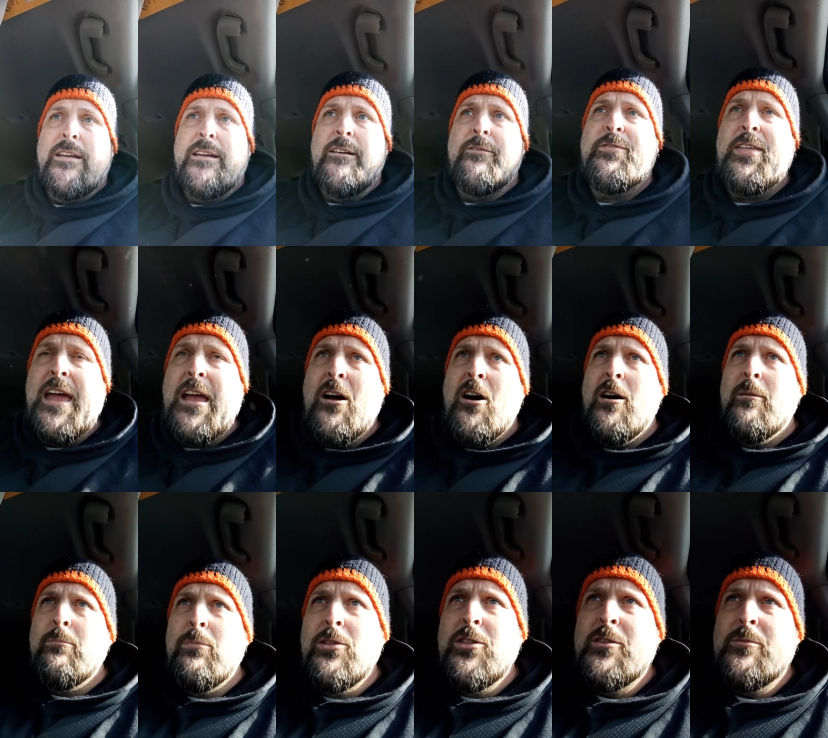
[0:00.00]
if they
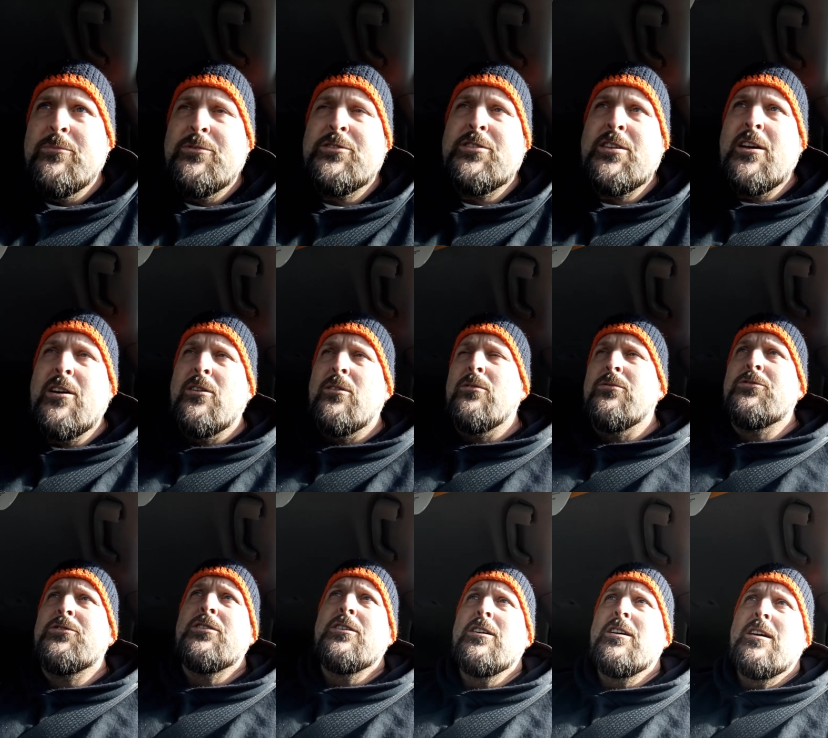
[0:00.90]
humble
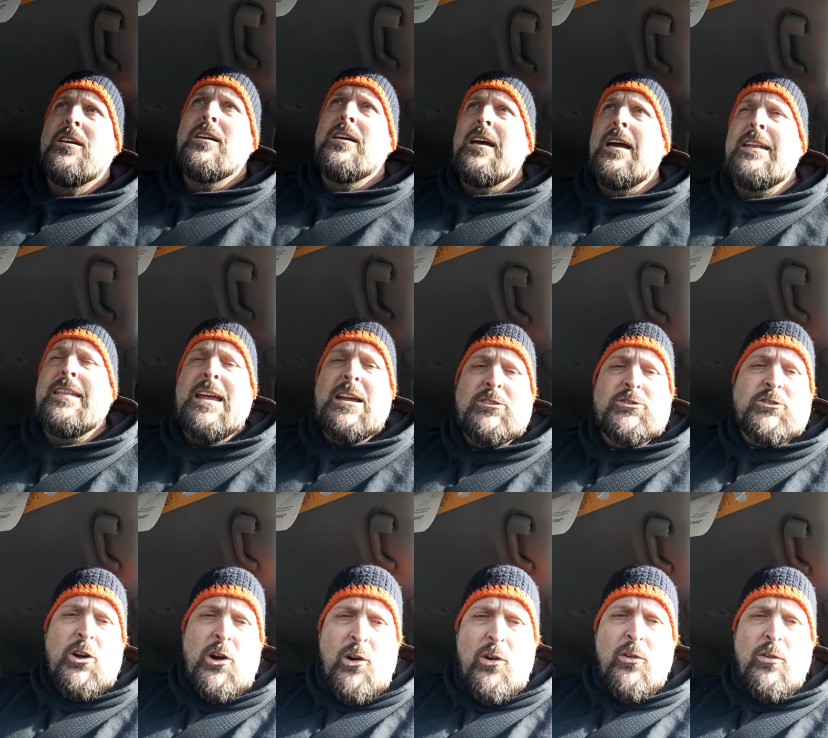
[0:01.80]
themselves and they
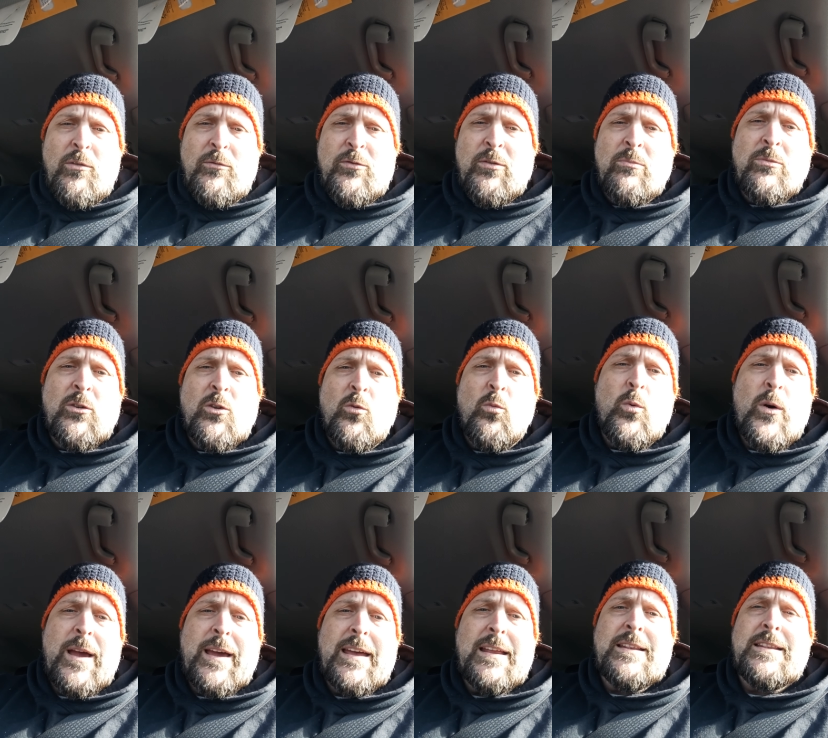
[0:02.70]
turn from their
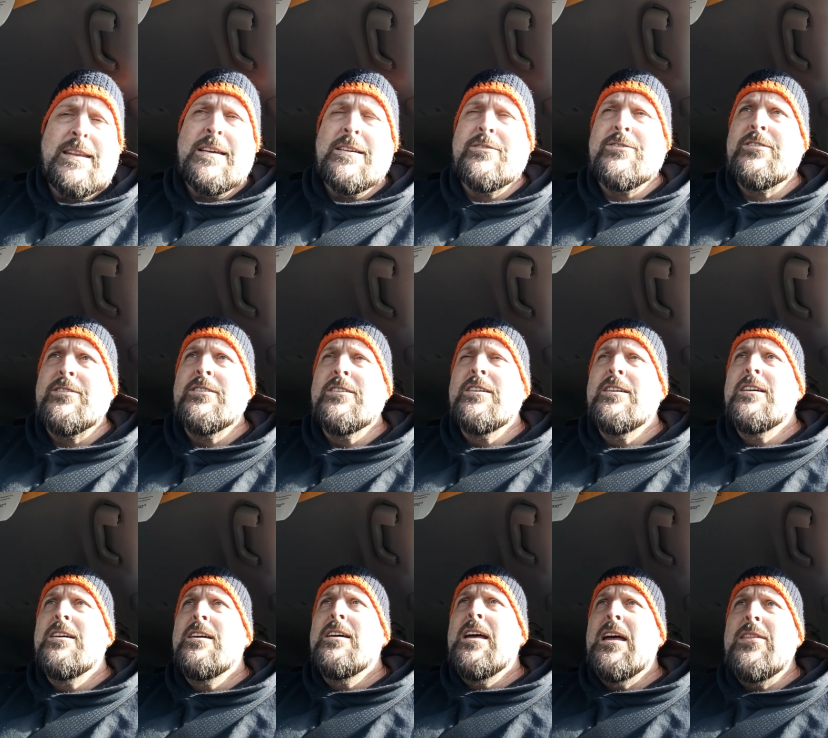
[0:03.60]
wickedness
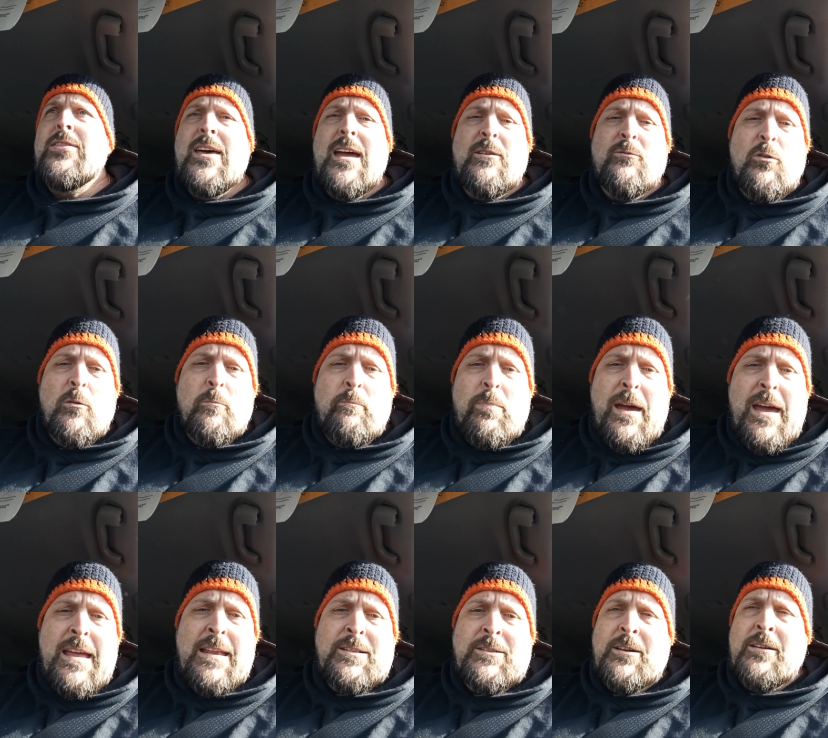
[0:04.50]
and they
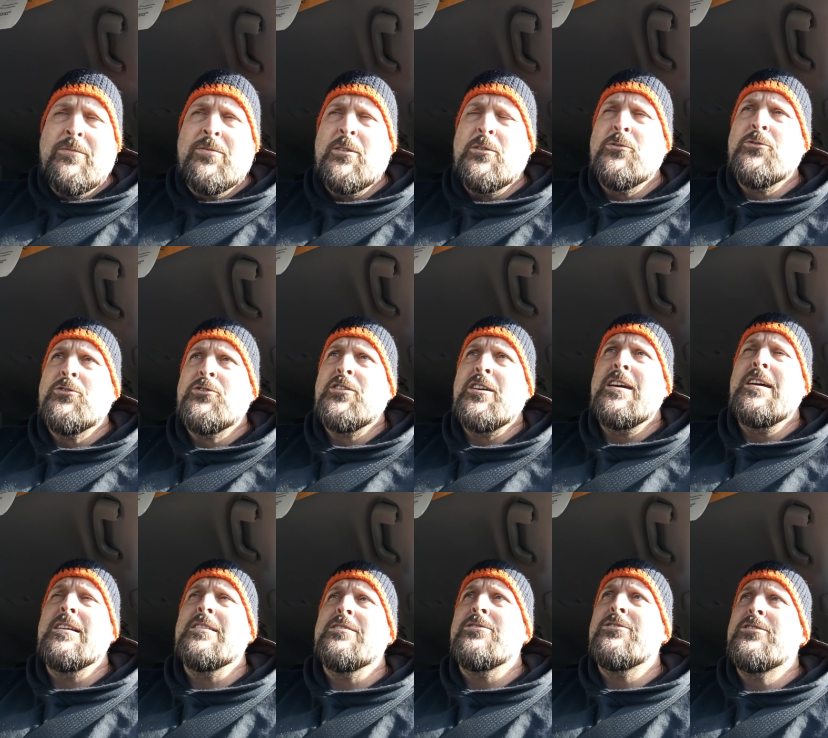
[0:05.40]
repent of their
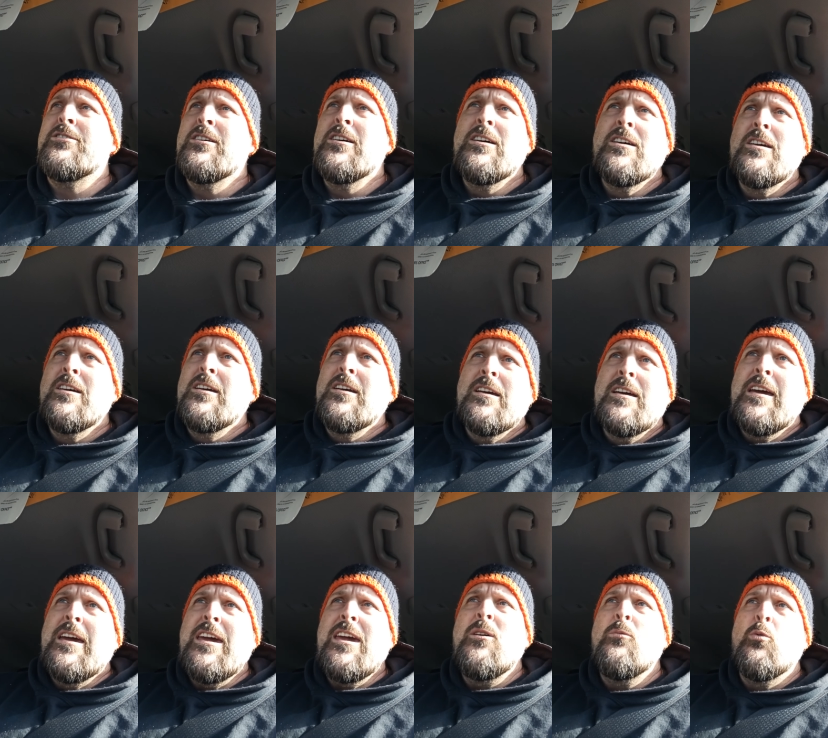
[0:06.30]
sins,
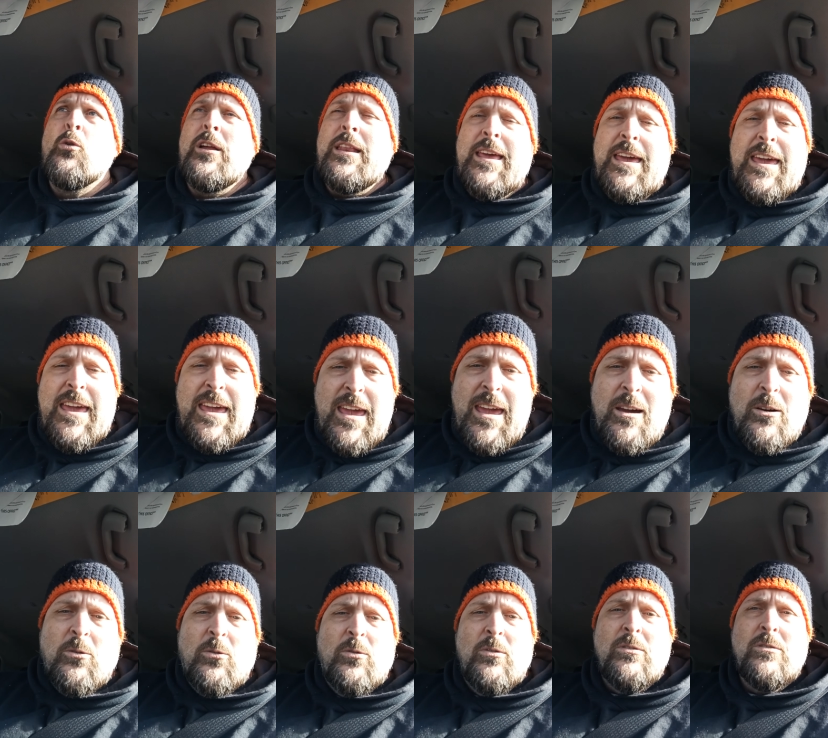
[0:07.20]
He would
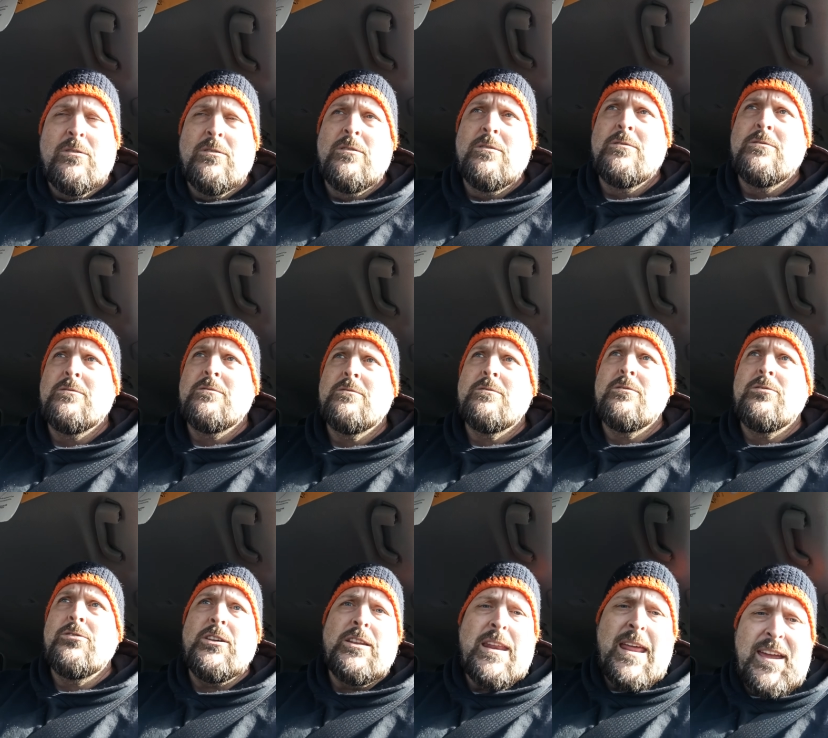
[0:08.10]
heal
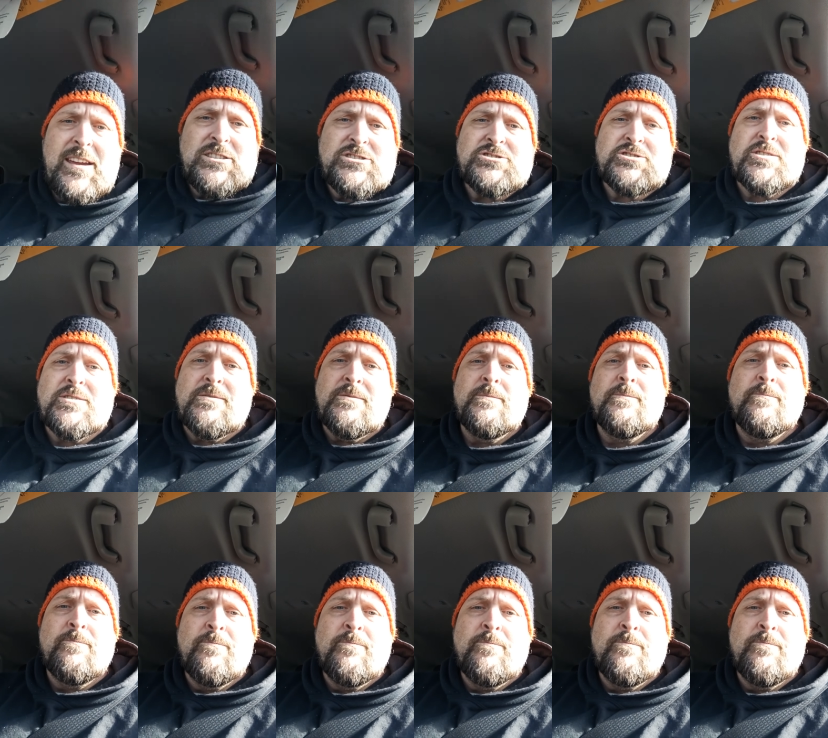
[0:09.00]
the nation.